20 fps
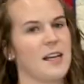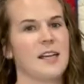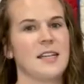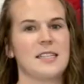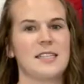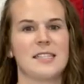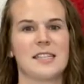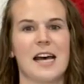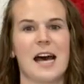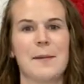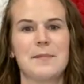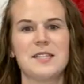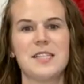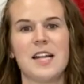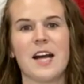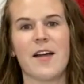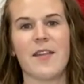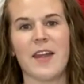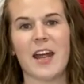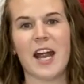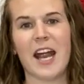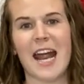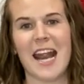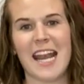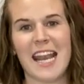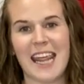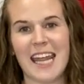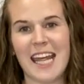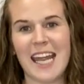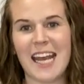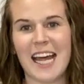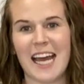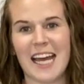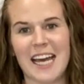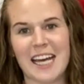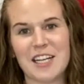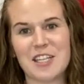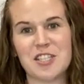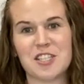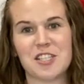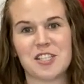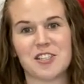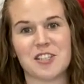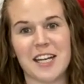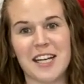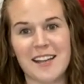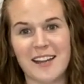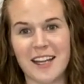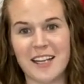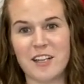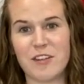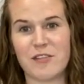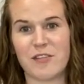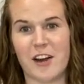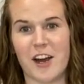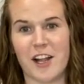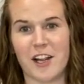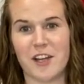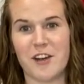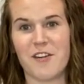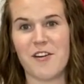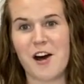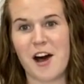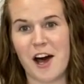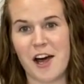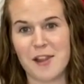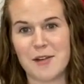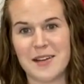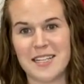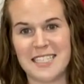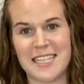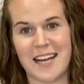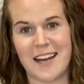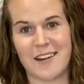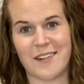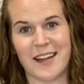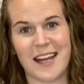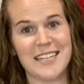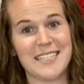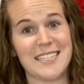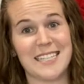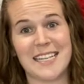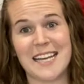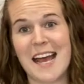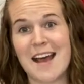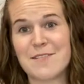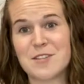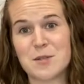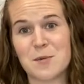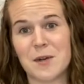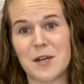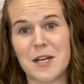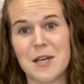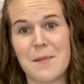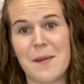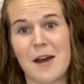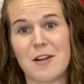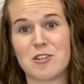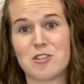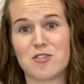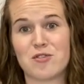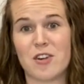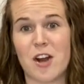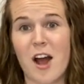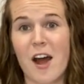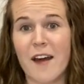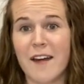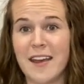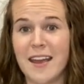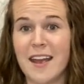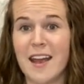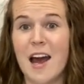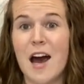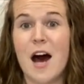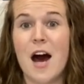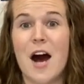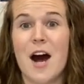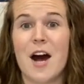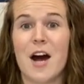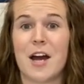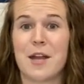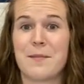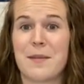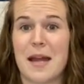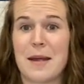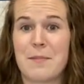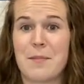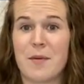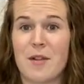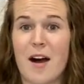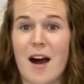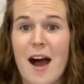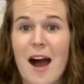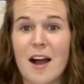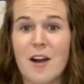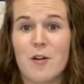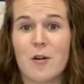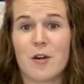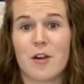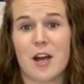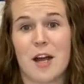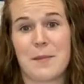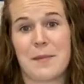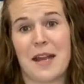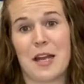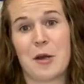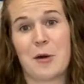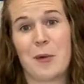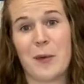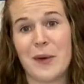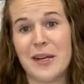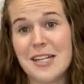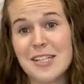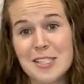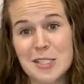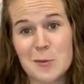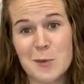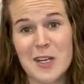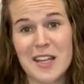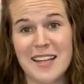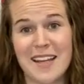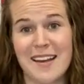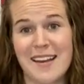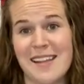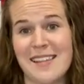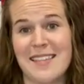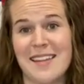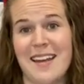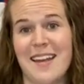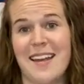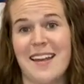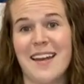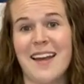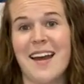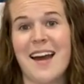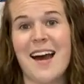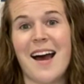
slapped it on there, and then I had a straight line to follow all the way down. I didn't have to worry about drawing on my block or on my quilt with anything.